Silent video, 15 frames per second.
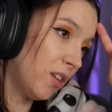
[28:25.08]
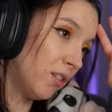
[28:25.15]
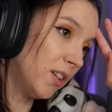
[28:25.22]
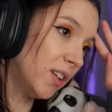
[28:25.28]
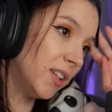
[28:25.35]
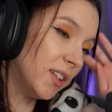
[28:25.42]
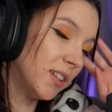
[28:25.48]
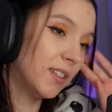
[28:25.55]
know
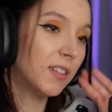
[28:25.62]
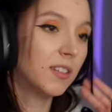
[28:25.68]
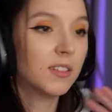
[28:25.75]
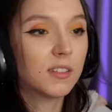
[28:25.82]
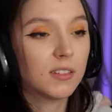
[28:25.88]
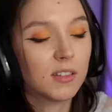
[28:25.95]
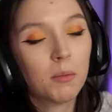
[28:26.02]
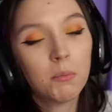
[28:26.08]
that this
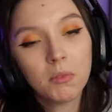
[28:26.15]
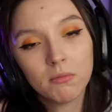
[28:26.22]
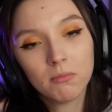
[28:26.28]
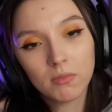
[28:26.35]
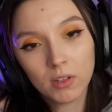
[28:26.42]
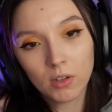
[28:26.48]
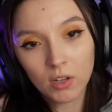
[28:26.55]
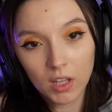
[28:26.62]
is um,
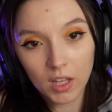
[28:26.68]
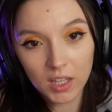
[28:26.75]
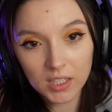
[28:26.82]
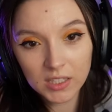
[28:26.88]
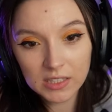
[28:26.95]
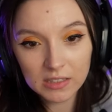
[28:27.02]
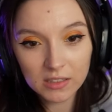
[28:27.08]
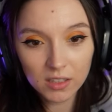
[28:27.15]
okay,
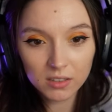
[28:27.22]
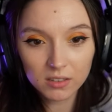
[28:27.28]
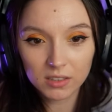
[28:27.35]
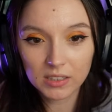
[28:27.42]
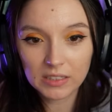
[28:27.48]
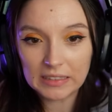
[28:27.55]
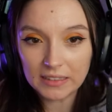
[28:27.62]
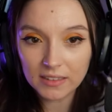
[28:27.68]
it's not
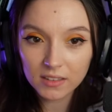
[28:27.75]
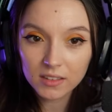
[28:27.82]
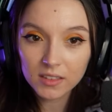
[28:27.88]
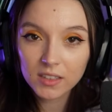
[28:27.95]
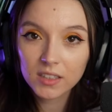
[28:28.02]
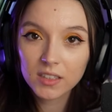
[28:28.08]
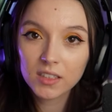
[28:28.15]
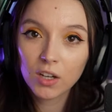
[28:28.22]

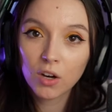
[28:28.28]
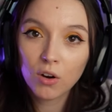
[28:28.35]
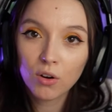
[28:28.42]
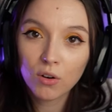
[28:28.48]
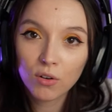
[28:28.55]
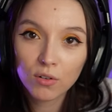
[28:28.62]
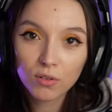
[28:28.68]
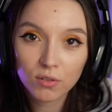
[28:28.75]
really
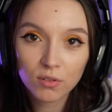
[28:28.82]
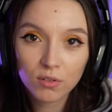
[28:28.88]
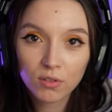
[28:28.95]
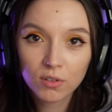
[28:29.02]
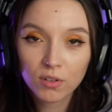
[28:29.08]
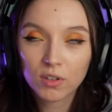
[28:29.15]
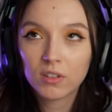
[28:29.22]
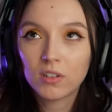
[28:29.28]

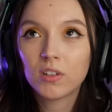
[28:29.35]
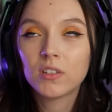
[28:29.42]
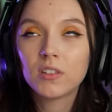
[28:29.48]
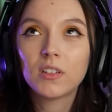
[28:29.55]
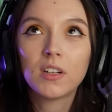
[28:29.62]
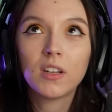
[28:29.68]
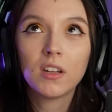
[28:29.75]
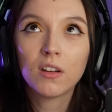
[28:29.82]
horror,
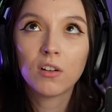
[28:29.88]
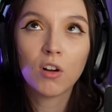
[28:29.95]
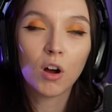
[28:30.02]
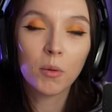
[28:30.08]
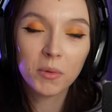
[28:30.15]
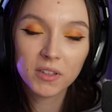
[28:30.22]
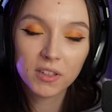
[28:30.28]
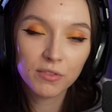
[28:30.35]
not really a
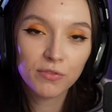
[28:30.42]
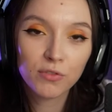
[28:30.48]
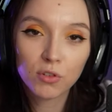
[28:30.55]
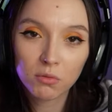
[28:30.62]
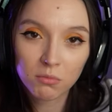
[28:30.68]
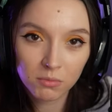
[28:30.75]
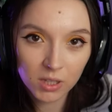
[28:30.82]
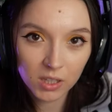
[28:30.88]
comedy for
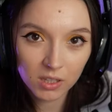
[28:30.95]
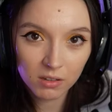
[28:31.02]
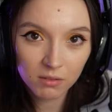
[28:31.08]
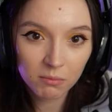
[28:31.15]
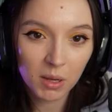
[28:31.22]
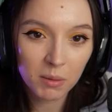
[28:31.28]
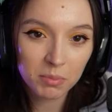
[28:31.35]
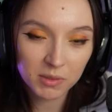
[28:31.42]
me,
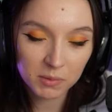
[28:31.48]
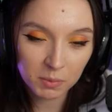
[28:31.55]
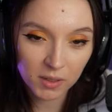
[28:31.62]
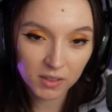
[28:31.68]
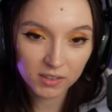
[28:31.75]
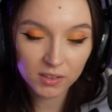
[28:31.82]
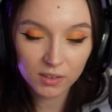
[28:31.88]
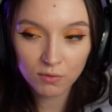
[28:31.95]
my
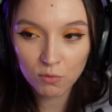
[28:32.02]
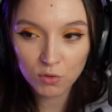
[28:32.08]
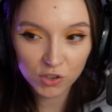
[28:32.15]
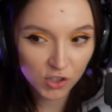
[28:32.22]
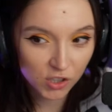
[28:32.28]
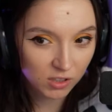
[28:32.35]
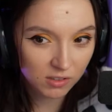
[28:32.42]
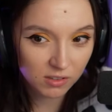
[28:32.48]
perspective
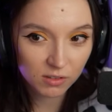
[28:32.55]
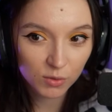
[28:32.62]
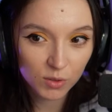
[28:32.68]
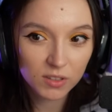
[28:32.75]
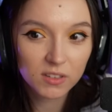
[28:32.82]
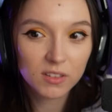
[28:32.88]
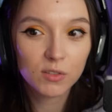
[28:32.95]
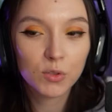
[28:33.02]
watching this in
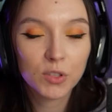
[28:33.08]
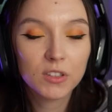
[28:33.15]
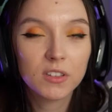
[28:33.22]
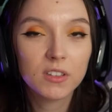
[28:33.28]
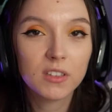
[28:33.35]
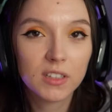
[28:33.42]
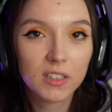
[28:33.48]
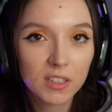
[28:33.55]

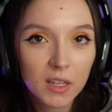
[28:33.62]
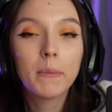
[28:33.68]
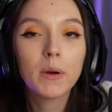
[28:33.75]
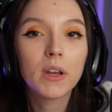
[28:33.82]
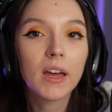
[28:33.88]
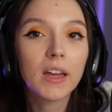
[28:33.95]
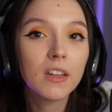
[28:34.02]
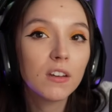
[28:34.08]
2023.
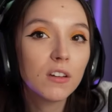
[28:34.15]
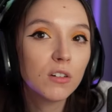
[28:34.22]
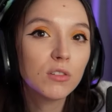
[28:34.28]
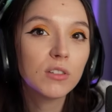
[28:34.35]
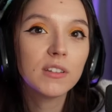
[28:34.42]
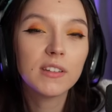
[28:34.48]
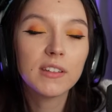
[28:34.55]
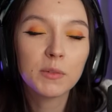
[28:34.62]
Well, I know
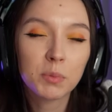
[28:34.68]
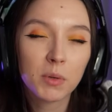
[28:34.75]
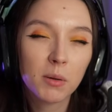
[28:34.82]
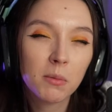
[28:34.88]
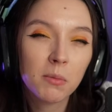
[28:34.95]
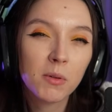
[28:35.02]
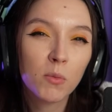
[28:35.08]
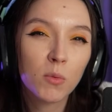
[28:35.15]
this is
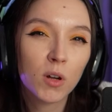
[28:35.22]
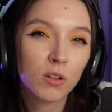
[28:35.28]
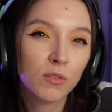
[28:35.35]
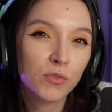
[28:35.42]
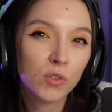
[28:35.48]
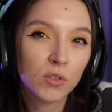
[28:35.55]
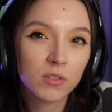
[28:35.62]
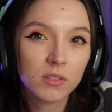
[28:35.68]
probably one
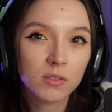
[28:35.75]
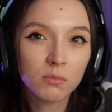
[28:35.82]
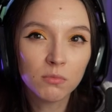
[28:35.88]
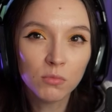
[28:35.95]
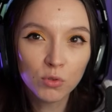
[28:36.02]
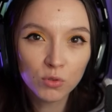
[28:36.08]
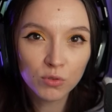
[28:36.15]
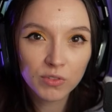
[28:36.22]
of those
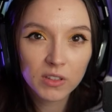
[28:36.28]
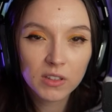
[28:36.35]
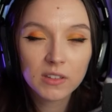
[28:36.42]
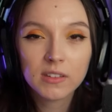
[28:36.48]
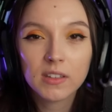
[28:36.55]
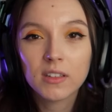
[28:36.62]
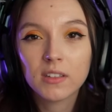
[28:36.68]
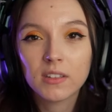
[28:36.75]

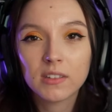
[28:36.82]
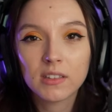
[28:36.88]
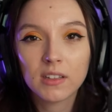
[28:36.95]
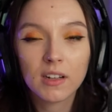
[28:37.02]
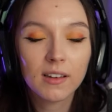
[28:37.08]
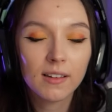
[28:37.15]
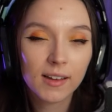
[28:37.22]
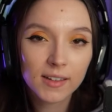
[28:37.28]
movies that is a
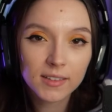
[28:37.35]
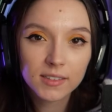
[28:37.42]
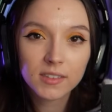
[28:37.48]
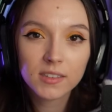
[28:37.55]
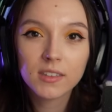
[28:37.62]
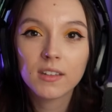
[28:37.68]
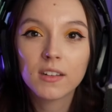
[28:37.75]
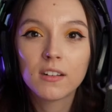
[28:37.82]

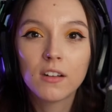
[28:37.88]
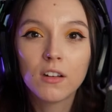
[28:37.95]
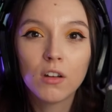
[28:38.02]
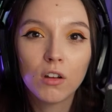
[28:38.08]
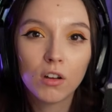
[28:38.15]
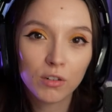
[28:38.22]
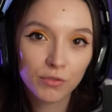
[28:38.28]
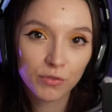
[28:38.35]
classic and a
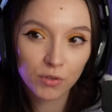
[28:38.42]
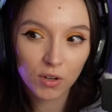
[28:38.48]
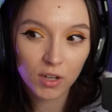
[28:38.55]
lot of you